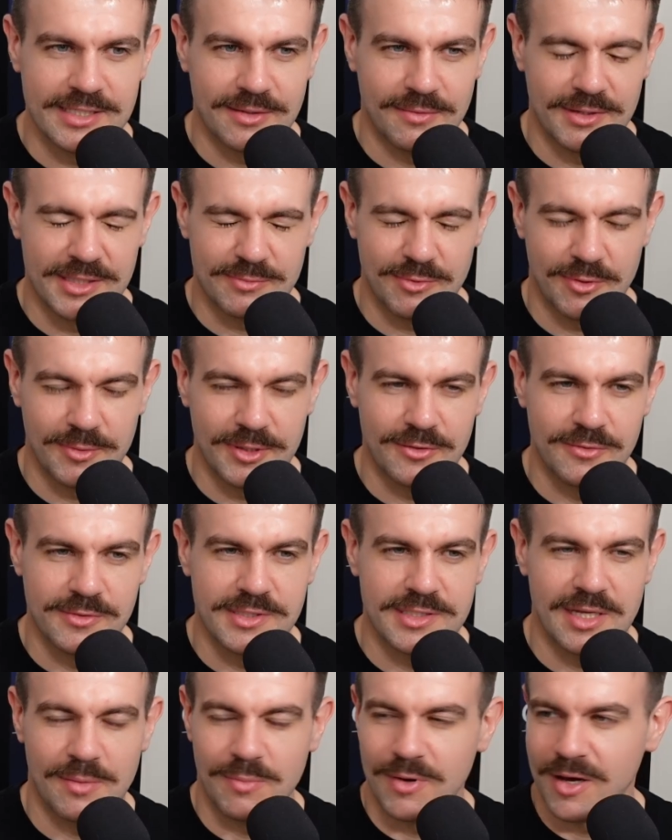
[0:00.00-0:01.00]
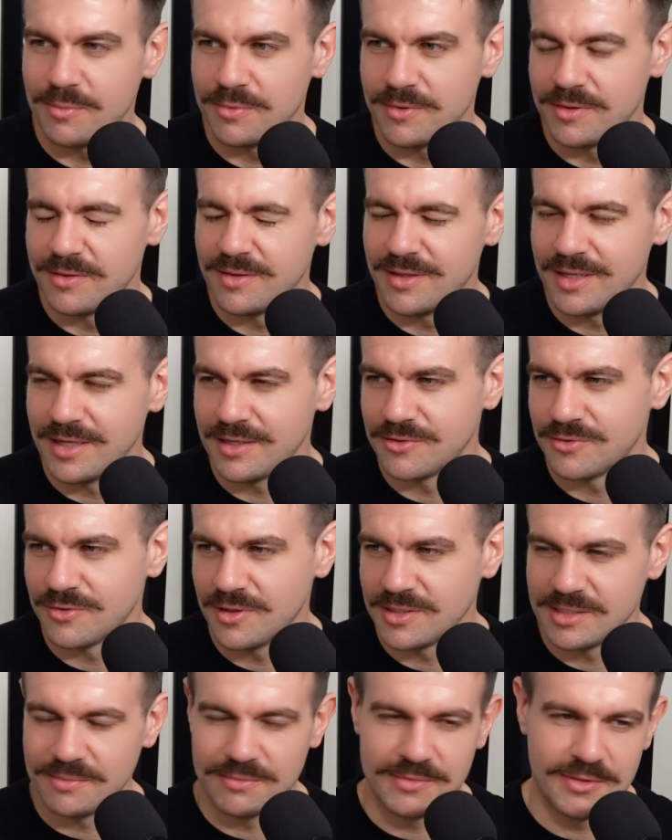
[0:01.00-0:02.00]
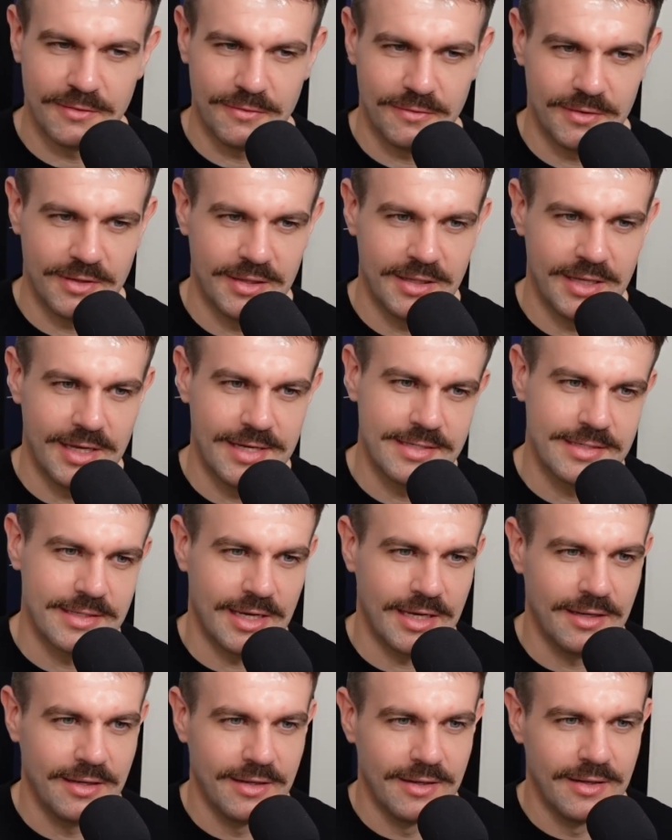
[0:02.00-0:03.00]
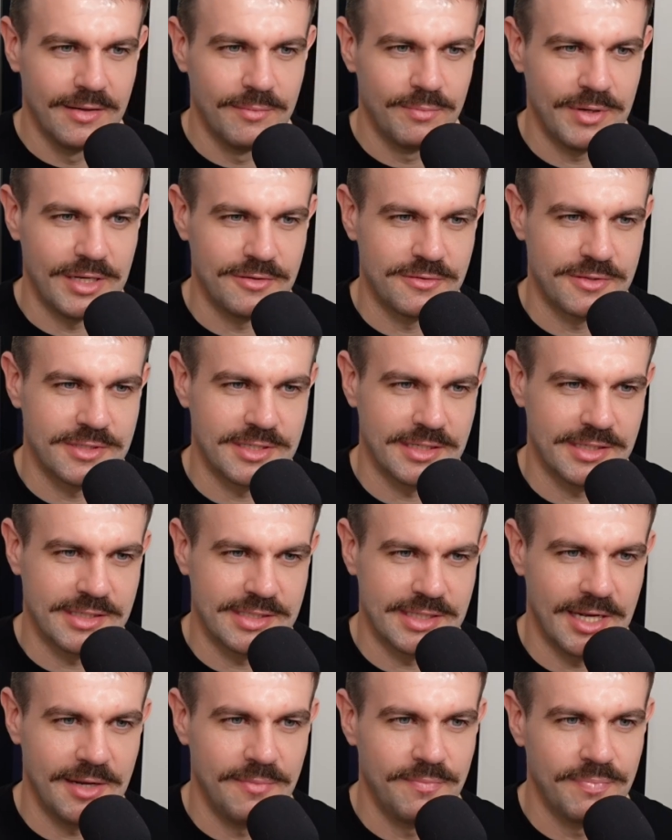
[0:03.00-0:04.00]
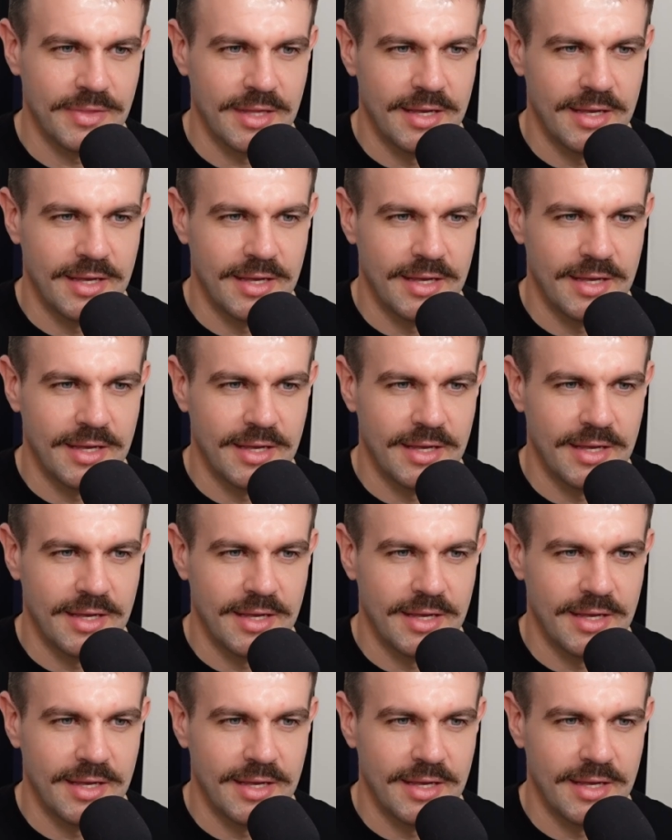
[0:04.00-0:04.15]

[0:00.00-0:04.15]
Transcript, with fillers: someone that's probably could step up and they could try something different in there. So, be interesting to see.